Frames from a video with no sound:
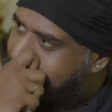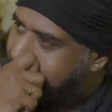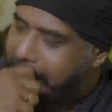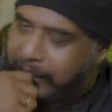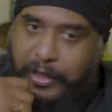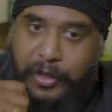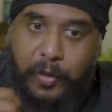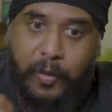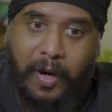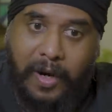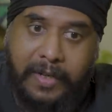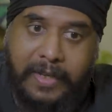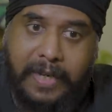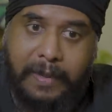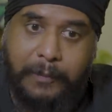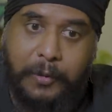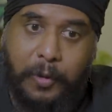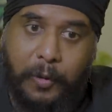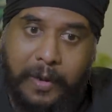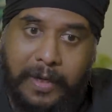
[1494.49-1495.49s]
Like, you know,
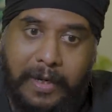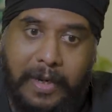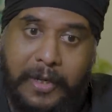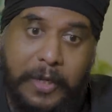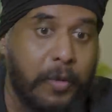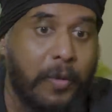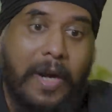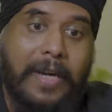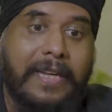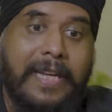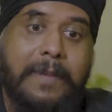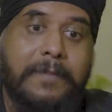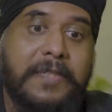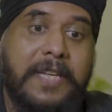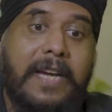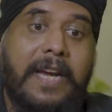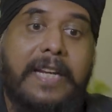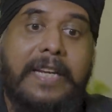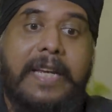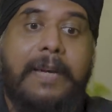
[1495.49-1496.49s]
you can't keep
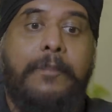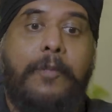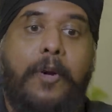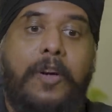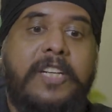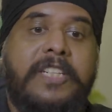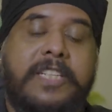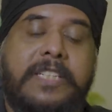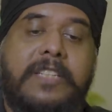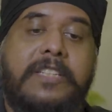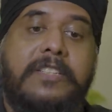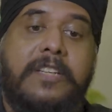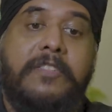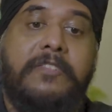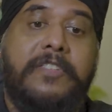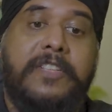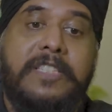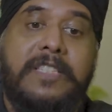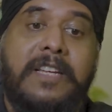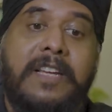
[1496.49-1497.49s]
saying, I'll keep polishing the
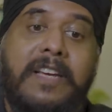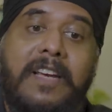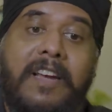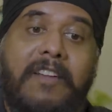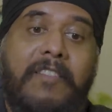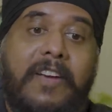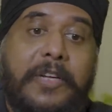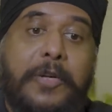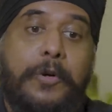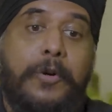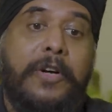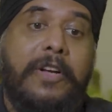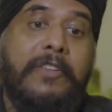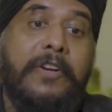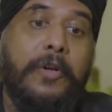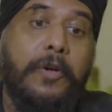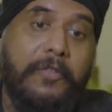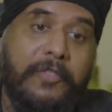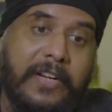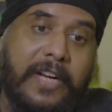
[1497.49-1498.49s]
surface when you don't
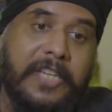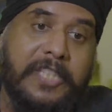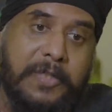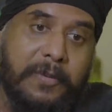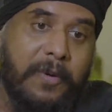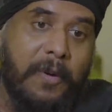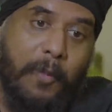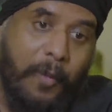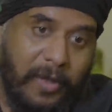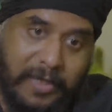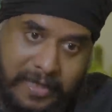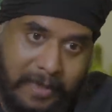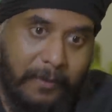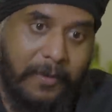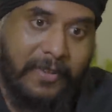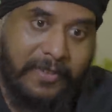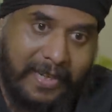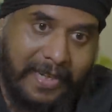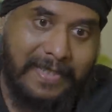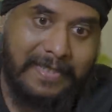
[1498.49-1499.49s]
even know if the customer wants it. I'm
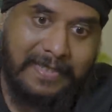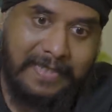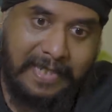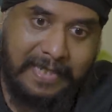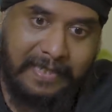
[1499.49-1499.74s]
not trying to say